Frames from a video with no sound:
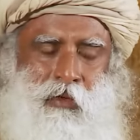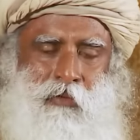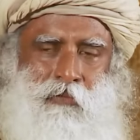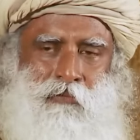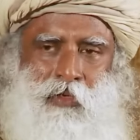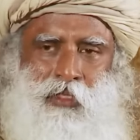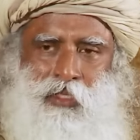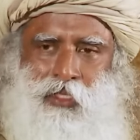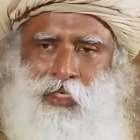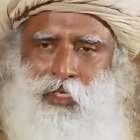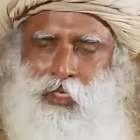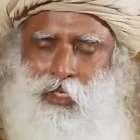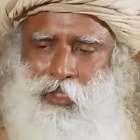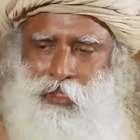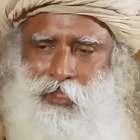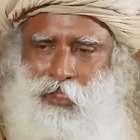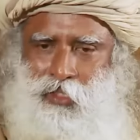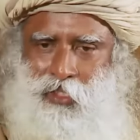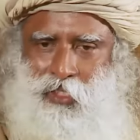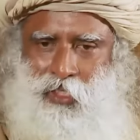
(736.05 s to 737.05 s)
Whether it
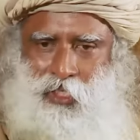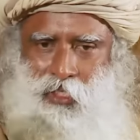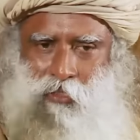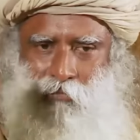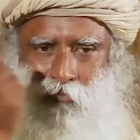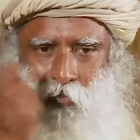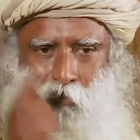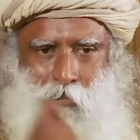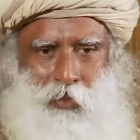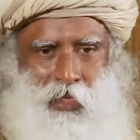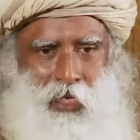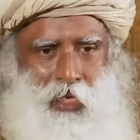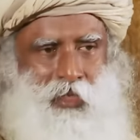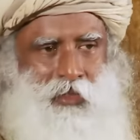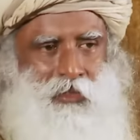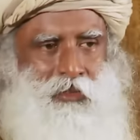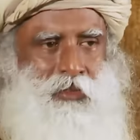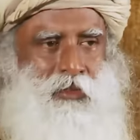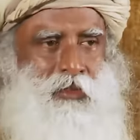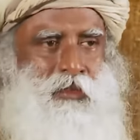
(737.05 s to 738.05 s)
is a seed of a
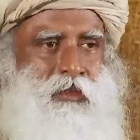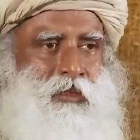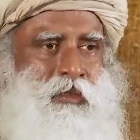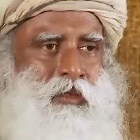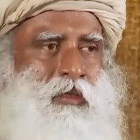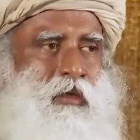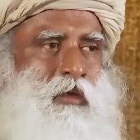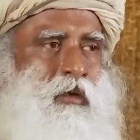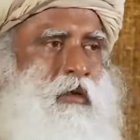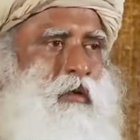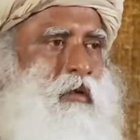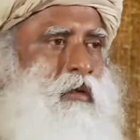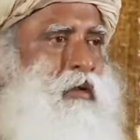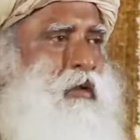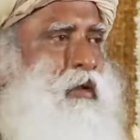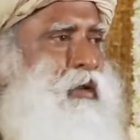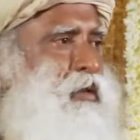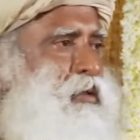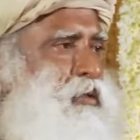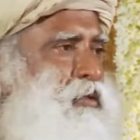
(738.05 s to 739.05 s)
plant or